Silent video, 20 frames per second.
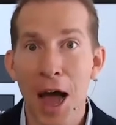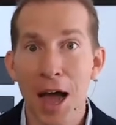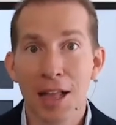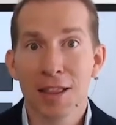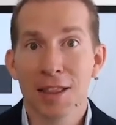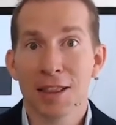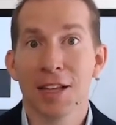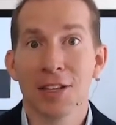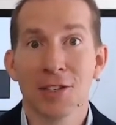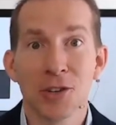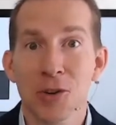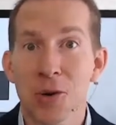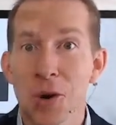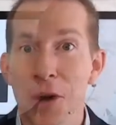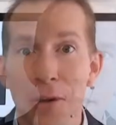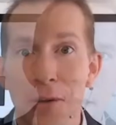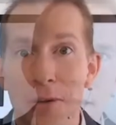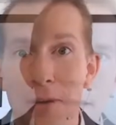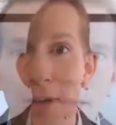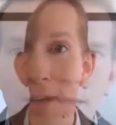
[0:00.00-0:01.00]
let's
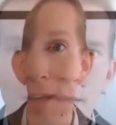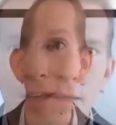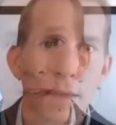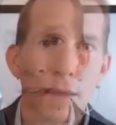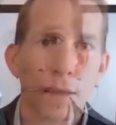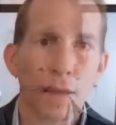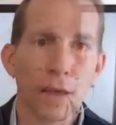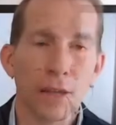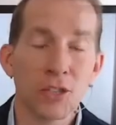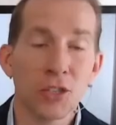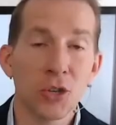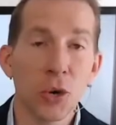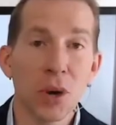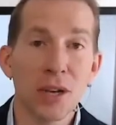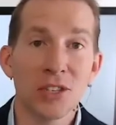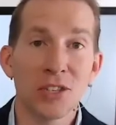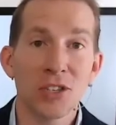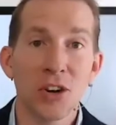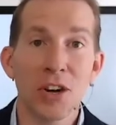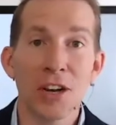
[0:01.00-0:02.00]
grow. And so I
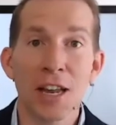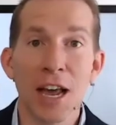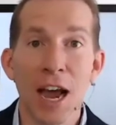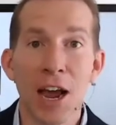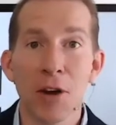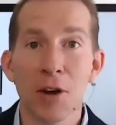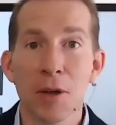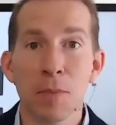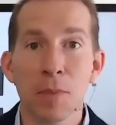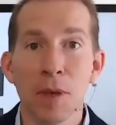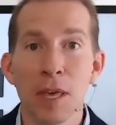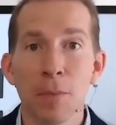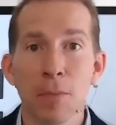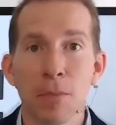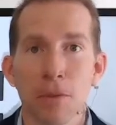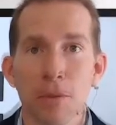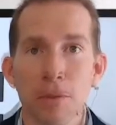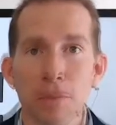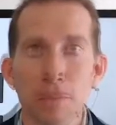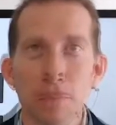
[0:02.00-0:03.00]
started hiring
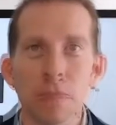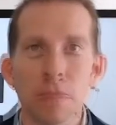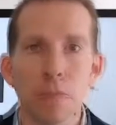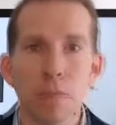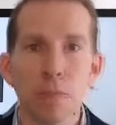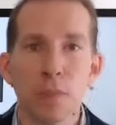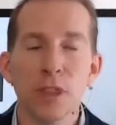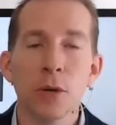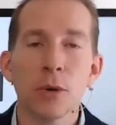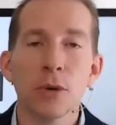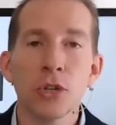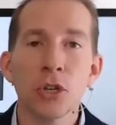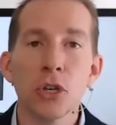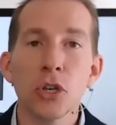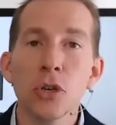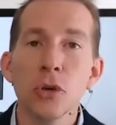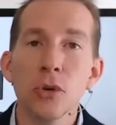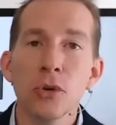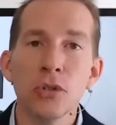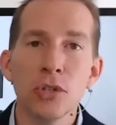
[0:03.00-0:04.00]
people, but there was a
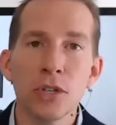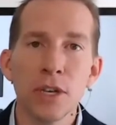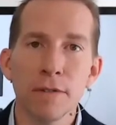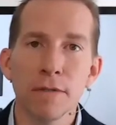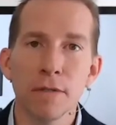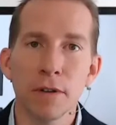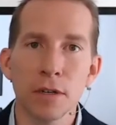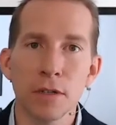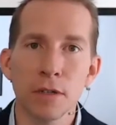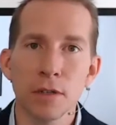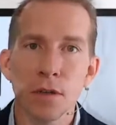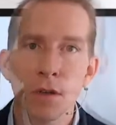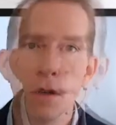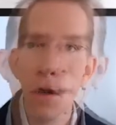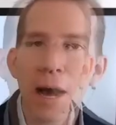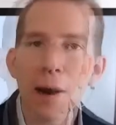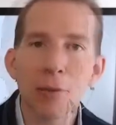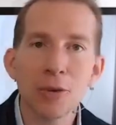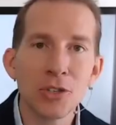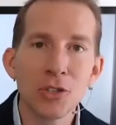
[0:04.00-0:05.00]
huge difference. But I
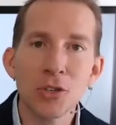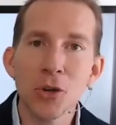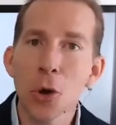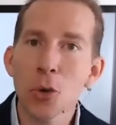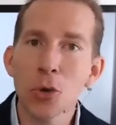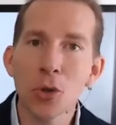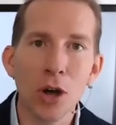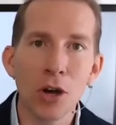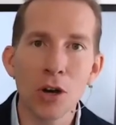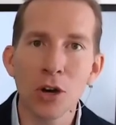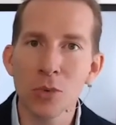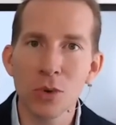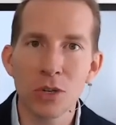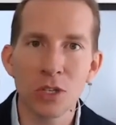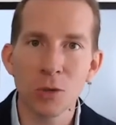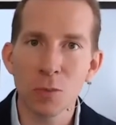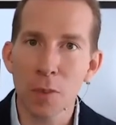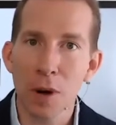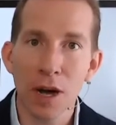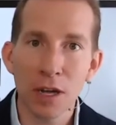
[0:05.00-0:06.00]
was no longer
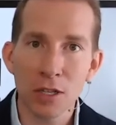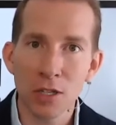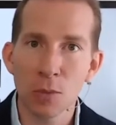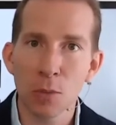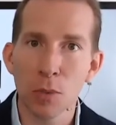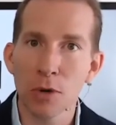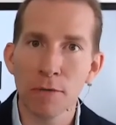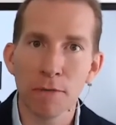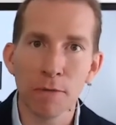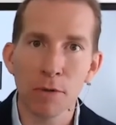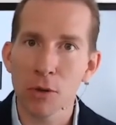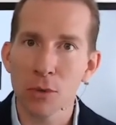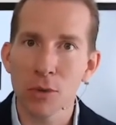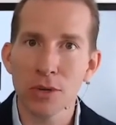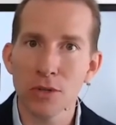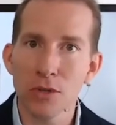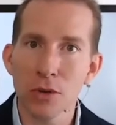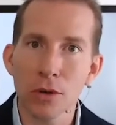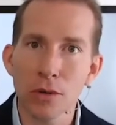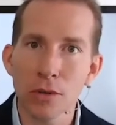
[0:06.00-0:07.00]
responsible for the
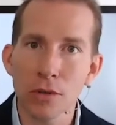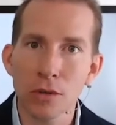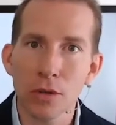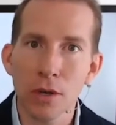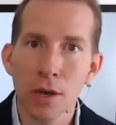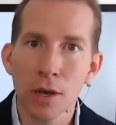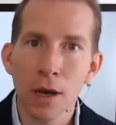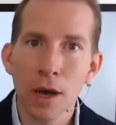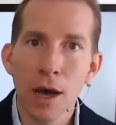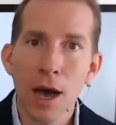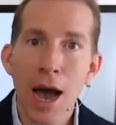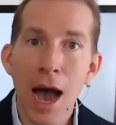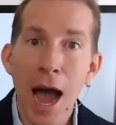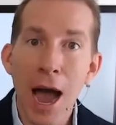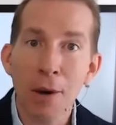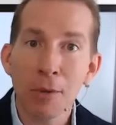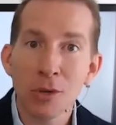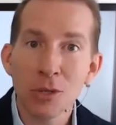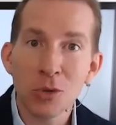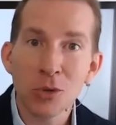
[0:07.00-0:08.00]
results. I
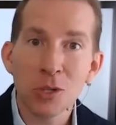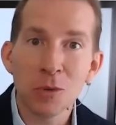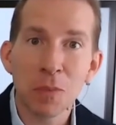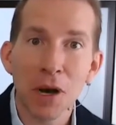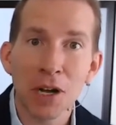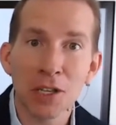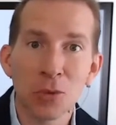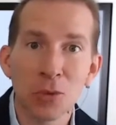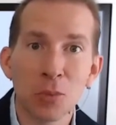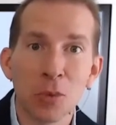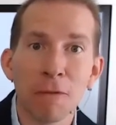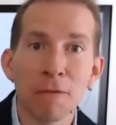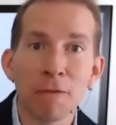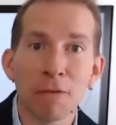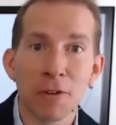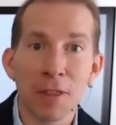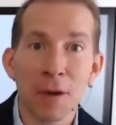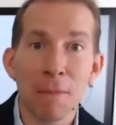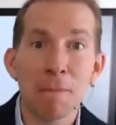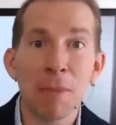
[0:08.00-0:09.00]
was responsible for
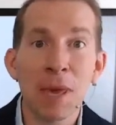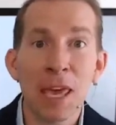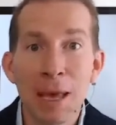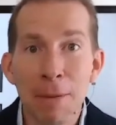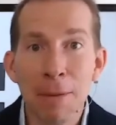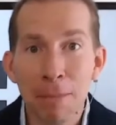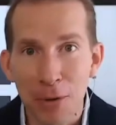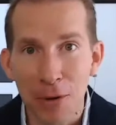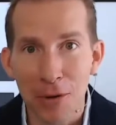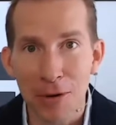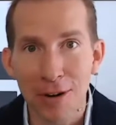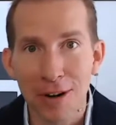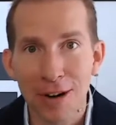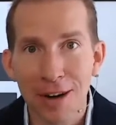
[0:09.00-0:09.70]
the people